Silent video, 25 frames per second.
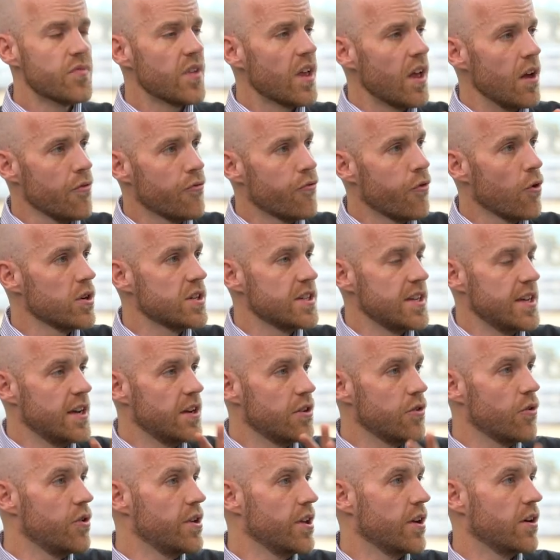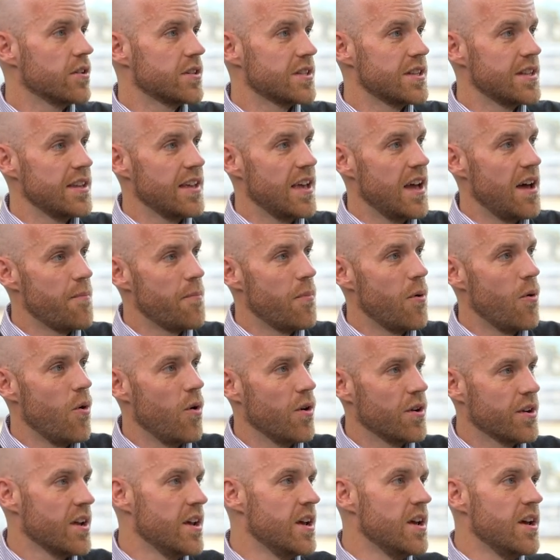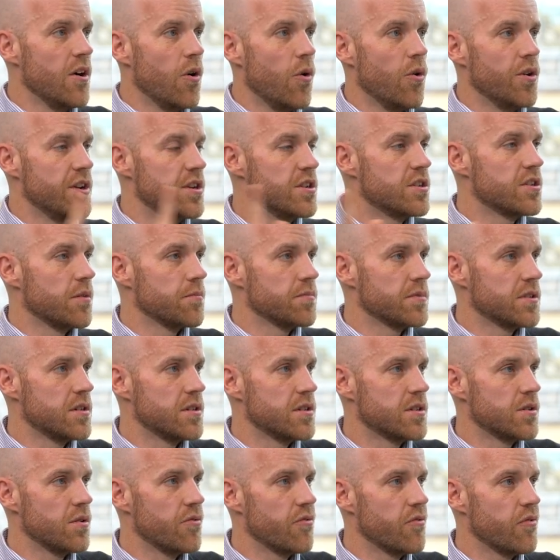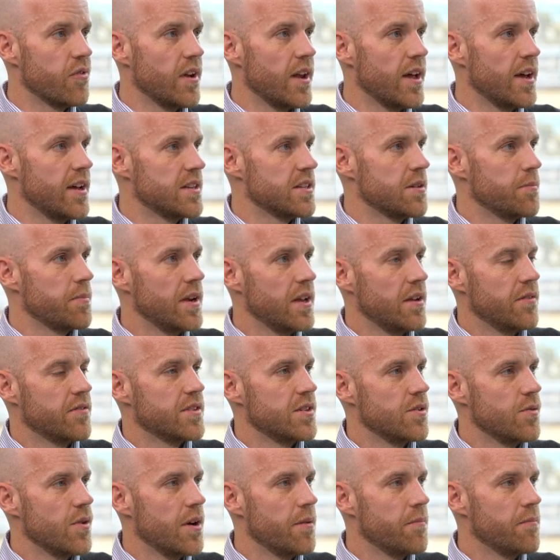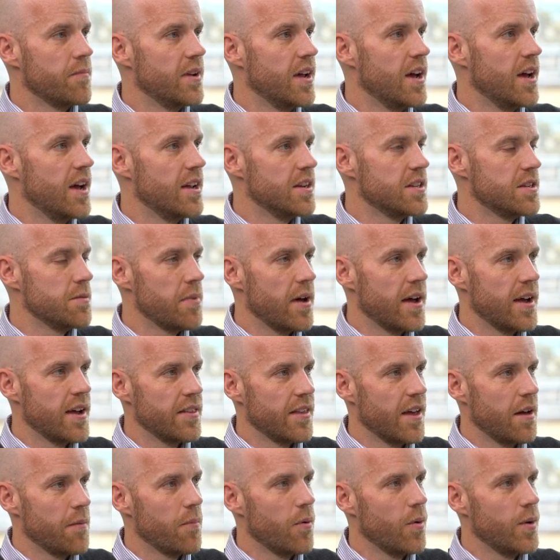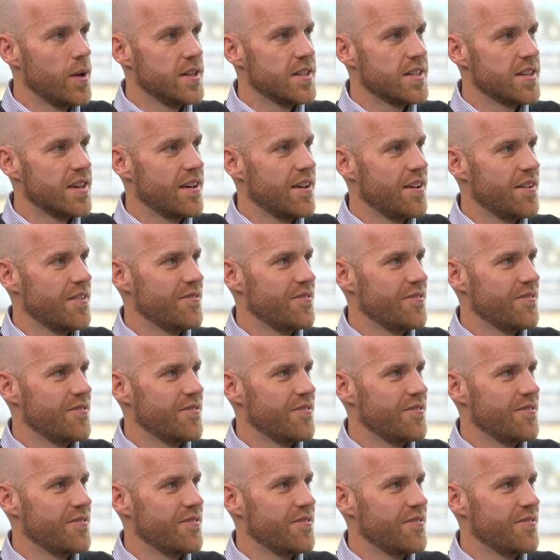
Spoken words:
Unfortunately, he'd already got to the airport, already jumped into a flight, I believe, to Dubai at that point. There,